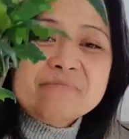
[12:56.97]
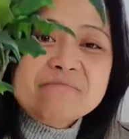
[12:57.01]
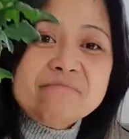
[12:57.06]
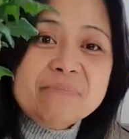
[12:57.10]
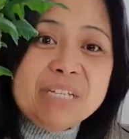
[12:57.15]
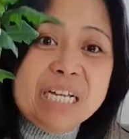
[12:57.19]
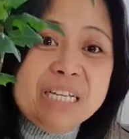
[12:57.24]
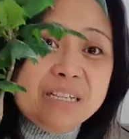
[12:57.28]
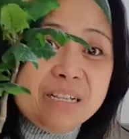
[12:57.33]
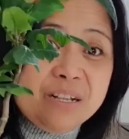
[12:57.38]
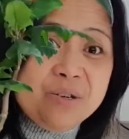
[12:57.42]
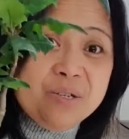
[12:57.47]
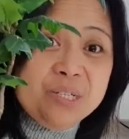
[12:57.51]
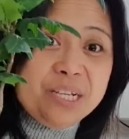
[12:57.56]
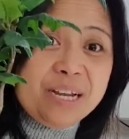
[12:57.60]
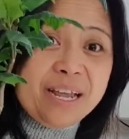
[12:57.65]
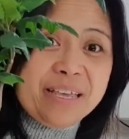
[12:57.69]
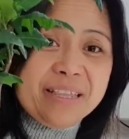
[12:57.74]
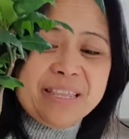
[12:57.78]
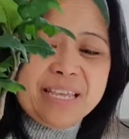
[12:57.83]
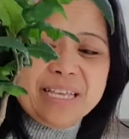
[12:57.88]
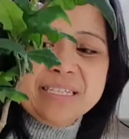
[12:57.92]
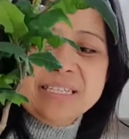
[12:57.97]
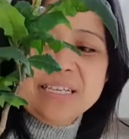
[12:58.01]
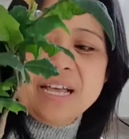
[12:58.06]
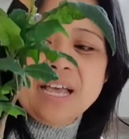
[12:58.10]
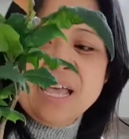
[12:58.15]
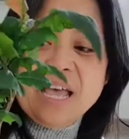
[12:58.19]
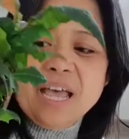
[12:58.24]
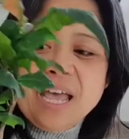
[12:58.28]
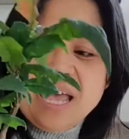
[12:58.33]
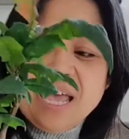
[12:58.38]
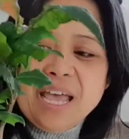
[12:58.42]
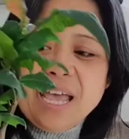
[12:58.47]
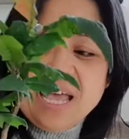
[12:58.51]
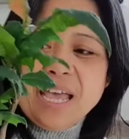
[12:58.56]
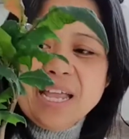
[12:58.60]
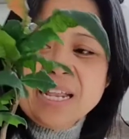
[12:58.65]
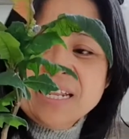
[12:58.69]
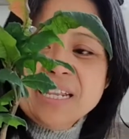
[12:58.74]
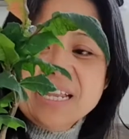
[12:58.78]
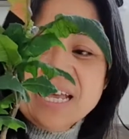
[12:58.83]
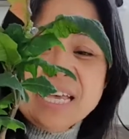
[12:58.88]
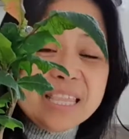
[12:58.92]
It looks like this.
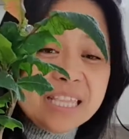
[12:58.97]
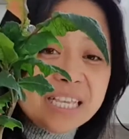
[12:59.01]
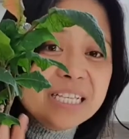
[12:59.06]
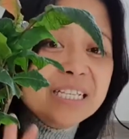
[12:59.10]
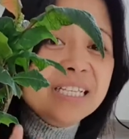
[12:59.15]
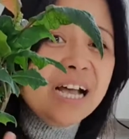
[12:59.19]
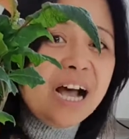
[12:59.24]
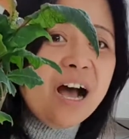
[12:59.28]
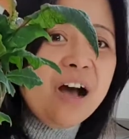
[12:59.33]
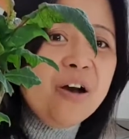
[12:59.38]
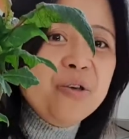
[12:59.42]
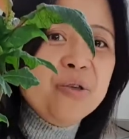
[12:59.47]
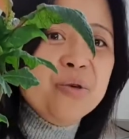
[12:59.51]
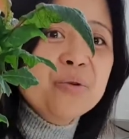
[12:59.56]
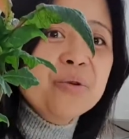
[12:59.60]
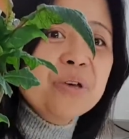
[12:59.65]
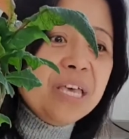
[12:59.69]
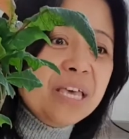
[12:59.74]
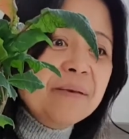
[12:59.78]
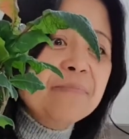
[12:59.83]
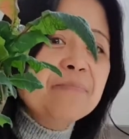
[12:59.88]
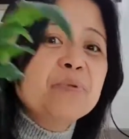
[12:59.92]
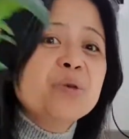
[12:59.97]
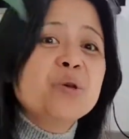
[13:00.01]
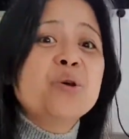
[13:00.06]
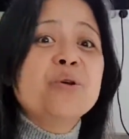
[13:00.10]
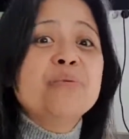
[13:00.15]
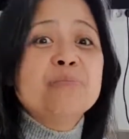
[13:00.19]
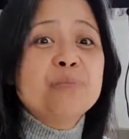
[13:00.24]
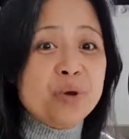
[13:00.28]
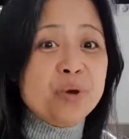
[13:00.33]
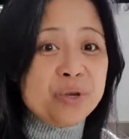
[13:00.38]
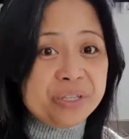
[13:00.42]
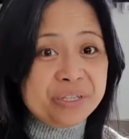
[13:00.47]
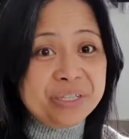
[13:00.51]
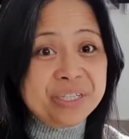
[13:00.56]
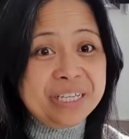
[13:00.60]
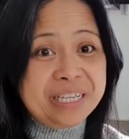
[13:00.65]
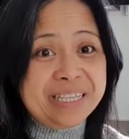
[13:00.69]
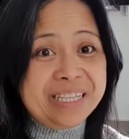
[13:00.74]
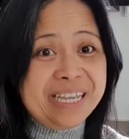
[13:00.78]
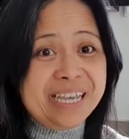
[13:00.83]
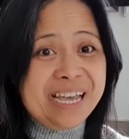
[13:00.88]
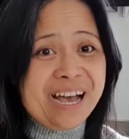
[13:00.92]
And that is how you keep your
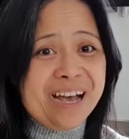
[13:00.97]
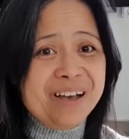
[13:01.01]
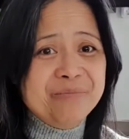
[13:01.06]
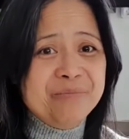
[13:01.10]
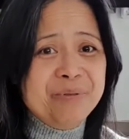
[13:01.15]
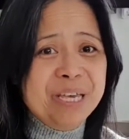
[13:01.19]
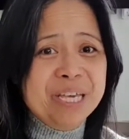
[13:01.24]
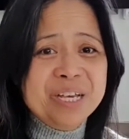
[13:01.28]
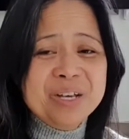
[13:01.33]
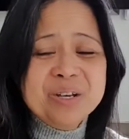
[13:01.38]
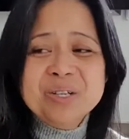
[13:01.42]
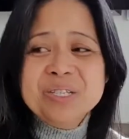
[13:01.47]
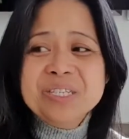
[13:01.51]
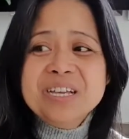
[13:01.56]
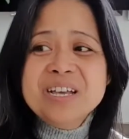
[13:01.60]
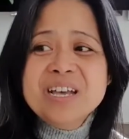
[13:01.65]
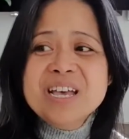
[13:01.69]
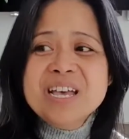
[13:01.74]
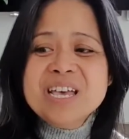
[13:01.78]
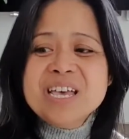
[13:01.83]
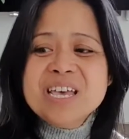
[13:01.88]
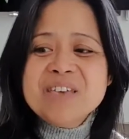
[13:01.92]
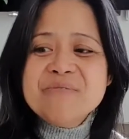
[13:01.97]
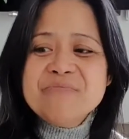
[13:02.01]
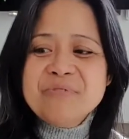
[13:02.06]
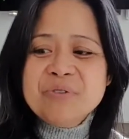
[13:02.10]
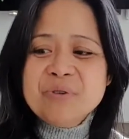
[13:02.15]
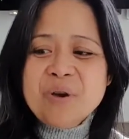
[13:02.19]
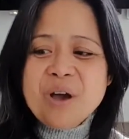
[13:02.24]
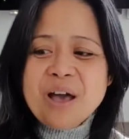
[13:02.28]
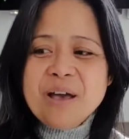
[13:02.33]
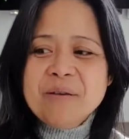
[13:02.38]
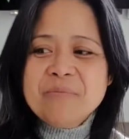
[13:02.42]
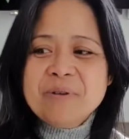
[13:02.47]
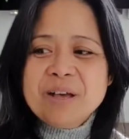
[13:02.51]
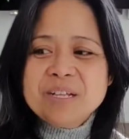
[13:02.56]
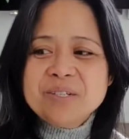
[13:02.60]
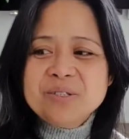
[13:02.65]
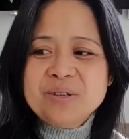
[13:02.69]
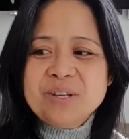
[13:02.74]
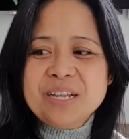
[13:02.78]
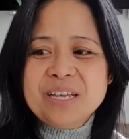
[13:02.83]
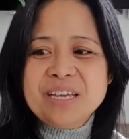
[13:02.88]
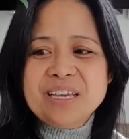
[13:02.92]
poinsettia, because if you have
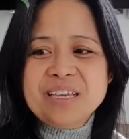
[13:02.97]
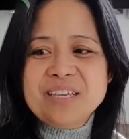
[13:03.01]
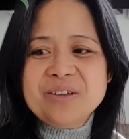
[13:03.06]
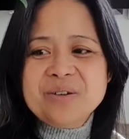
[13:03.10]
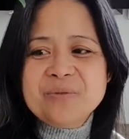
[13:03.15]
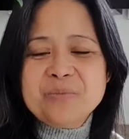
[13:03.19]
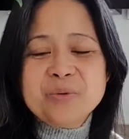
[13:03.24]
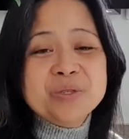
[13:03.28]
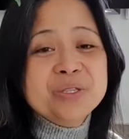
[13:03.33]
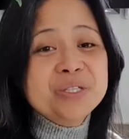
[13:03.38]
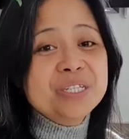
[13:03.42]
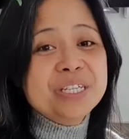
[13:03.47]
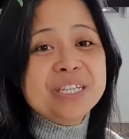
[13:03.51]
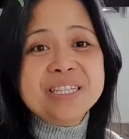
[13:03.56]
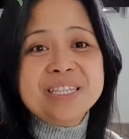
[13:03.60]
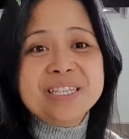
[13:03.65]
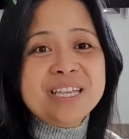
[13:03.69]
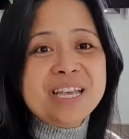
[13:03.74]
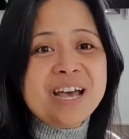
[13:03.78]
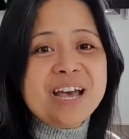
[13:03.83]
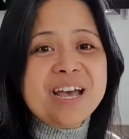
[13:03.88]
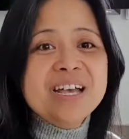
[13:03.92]
actually your poinsettia